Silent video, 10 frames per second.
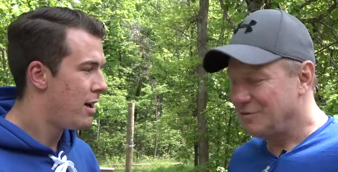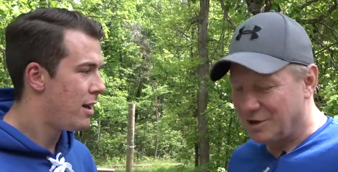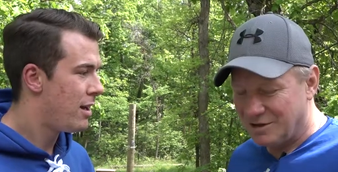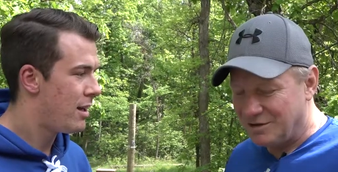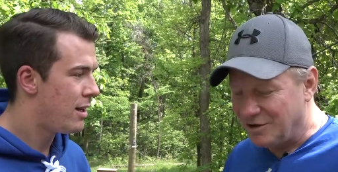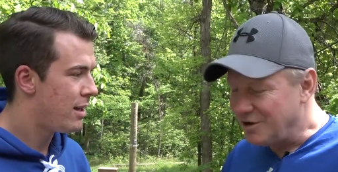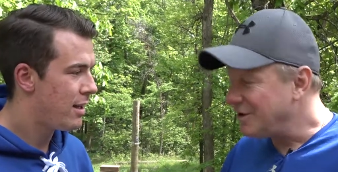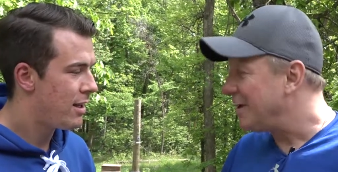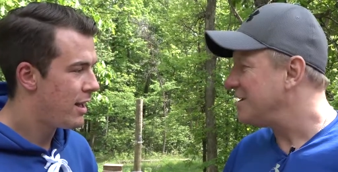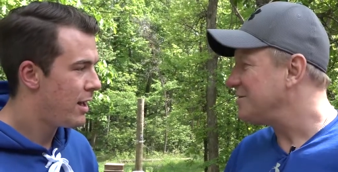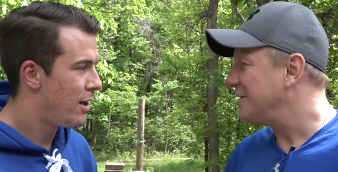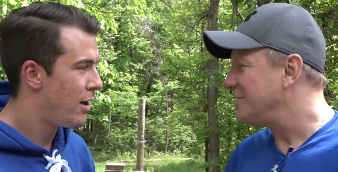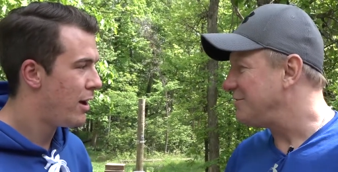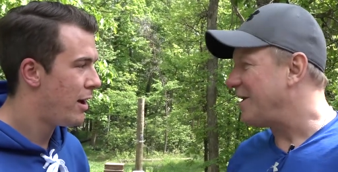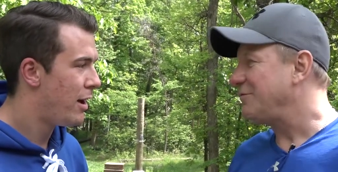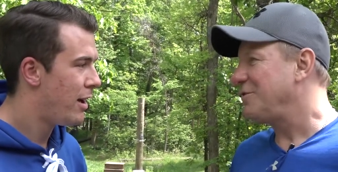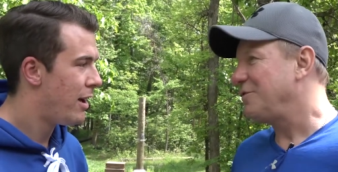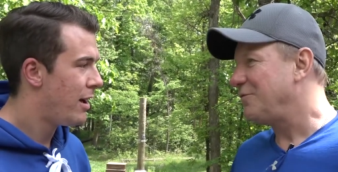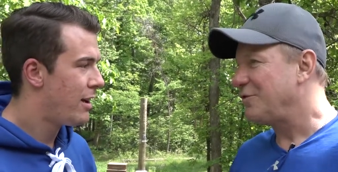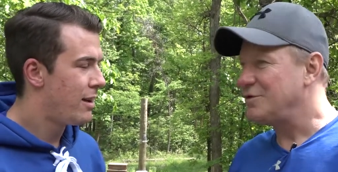Speaker 1: Well, a lot of guys that get drafted in
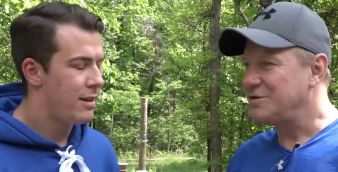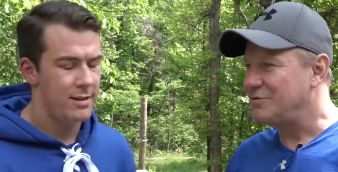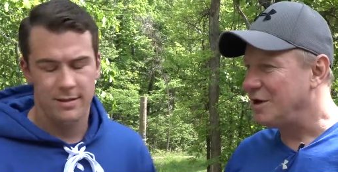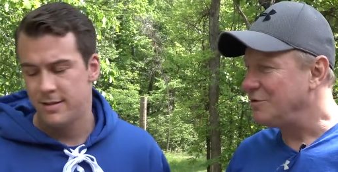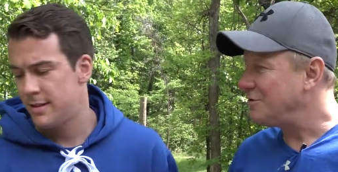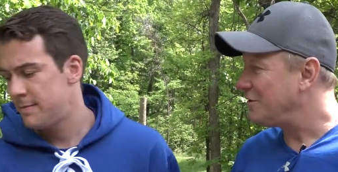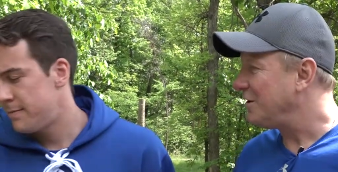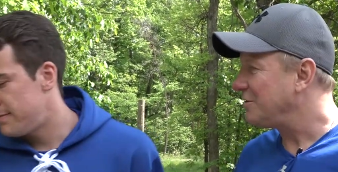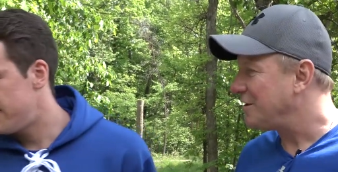the first round think